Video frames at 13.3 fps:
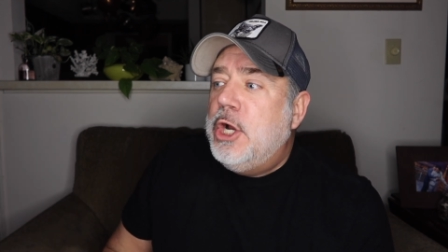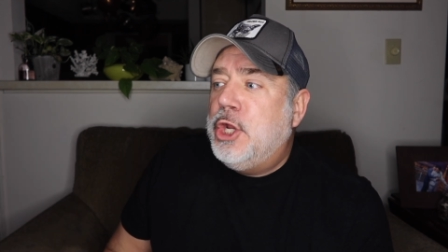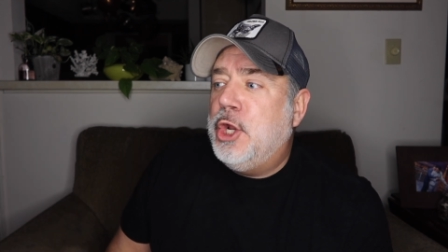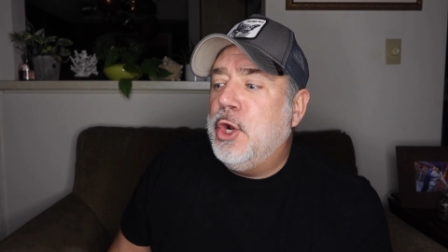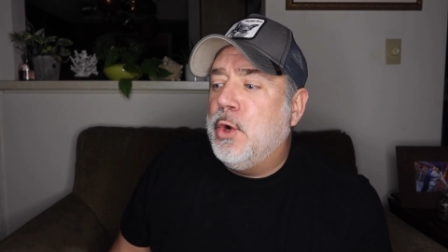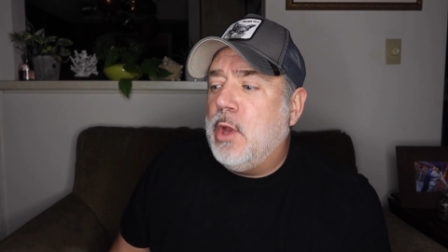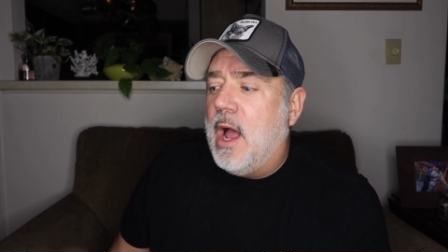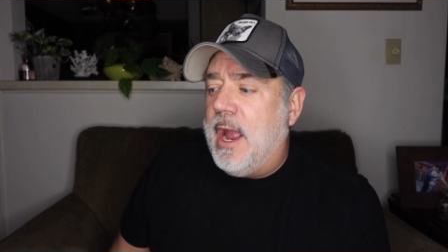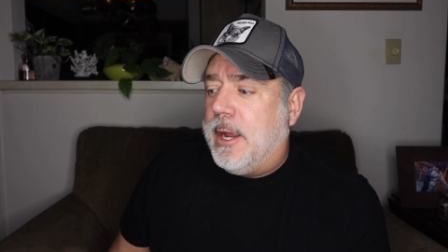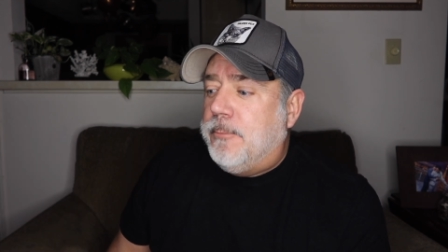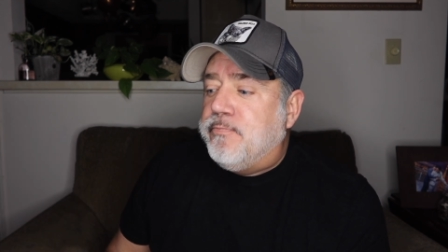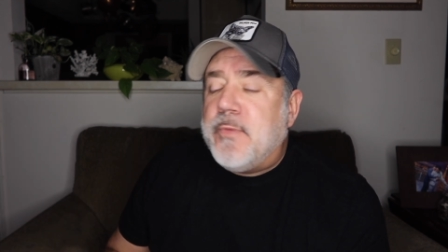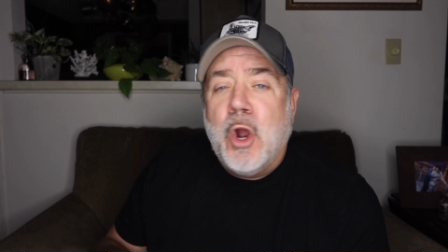you know,
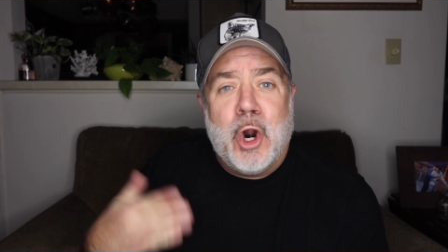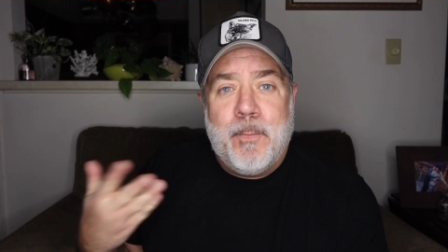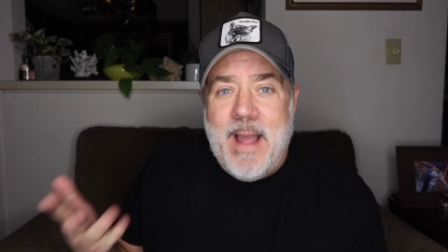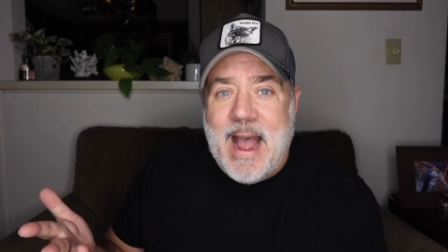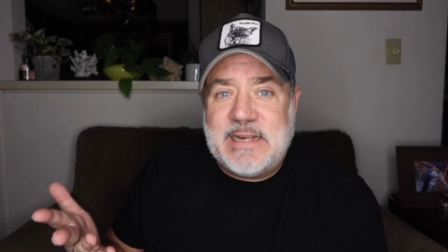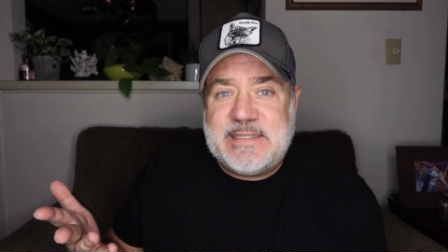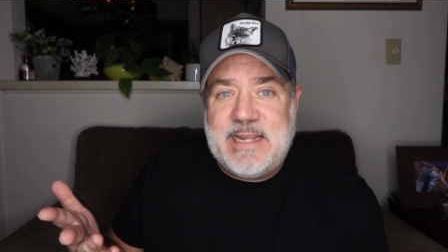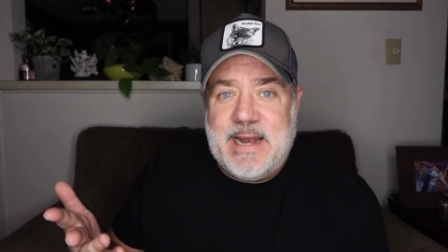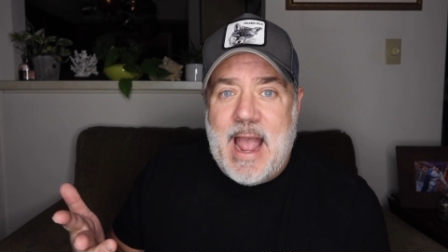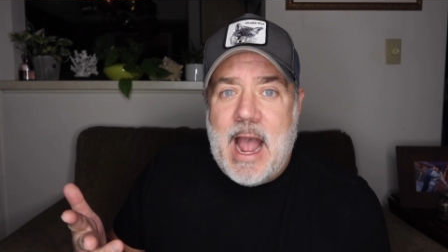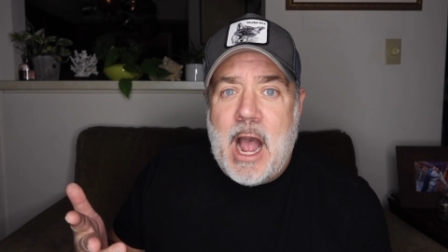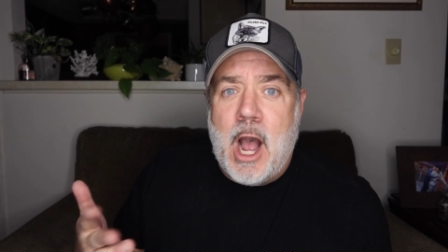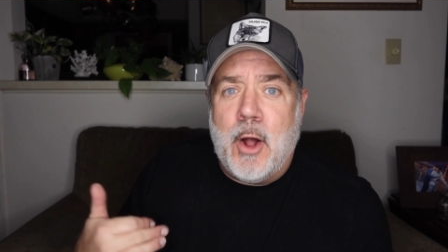like her passing
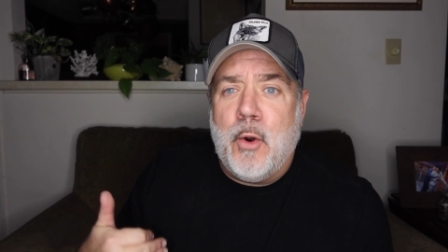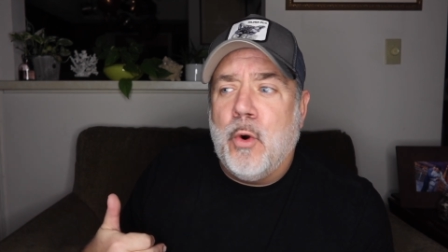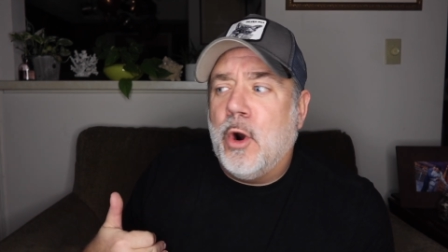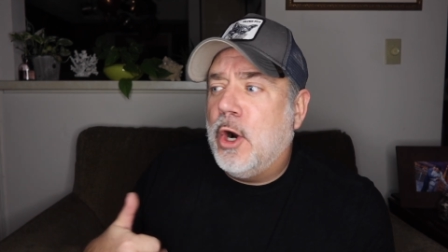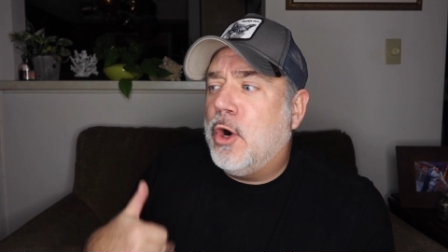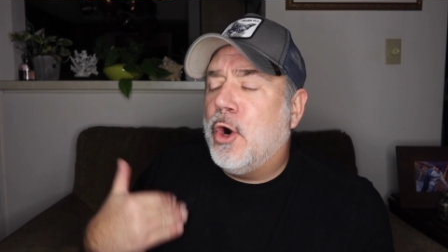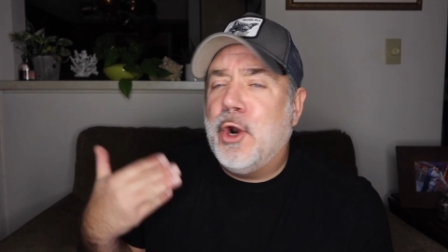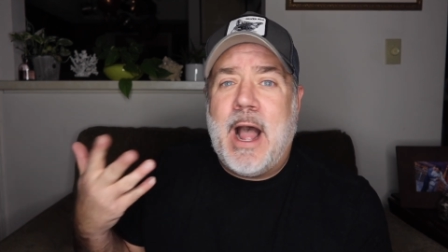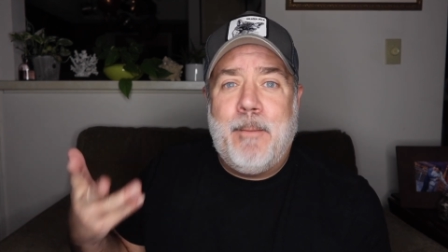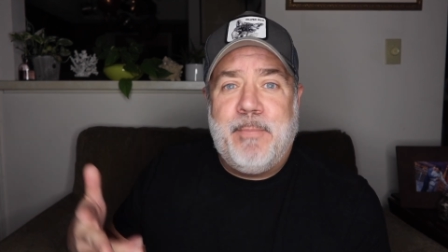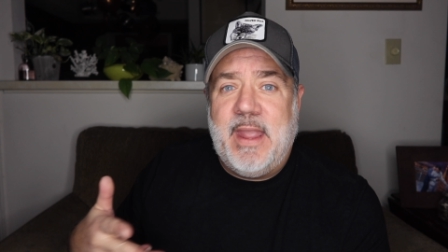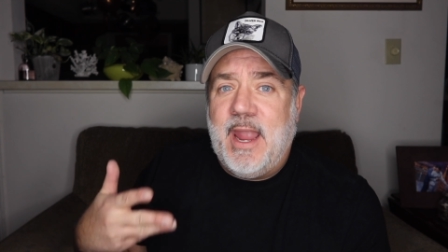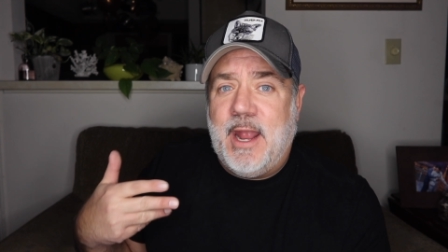out, or her
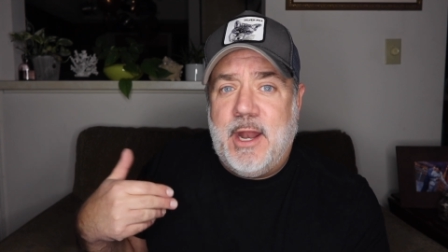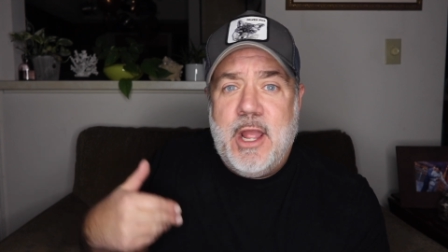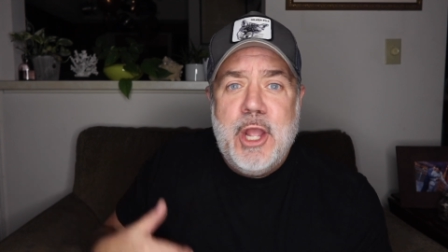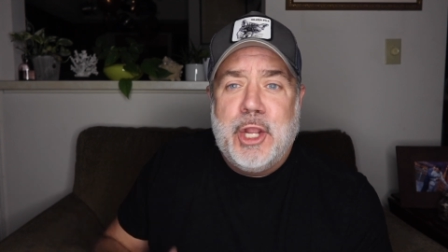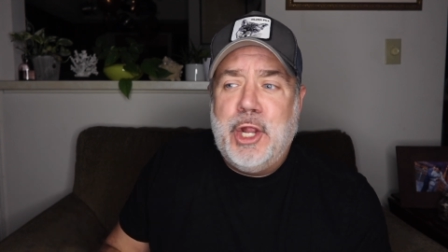not being,